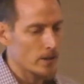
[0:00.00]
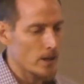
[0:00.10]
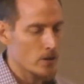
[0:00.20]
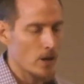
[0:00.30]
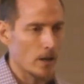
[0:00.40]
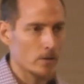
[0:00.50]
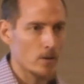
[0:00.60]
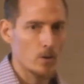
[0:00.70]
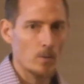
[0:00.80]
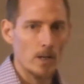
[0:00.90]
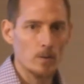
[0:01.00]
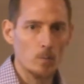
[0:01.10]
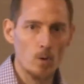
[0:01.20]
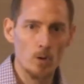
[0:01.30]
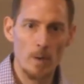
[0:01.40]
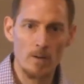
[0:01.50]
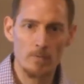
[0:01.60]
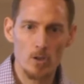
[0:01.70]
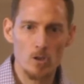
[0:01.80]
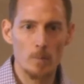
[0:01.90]
teach doctors around the world about
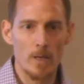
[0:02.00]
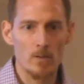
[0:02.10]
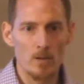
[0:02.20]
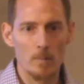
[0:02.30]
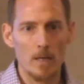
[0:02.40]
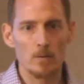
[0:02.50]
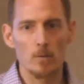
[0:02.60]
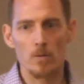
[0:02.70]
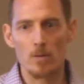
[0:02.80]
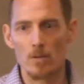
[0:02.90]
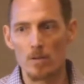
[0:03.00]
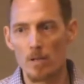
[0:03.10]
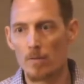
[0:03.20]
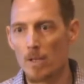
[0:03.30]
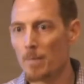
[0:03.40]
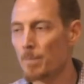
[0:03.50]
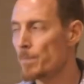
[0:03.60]
functional medicine, about gluten sensitivity.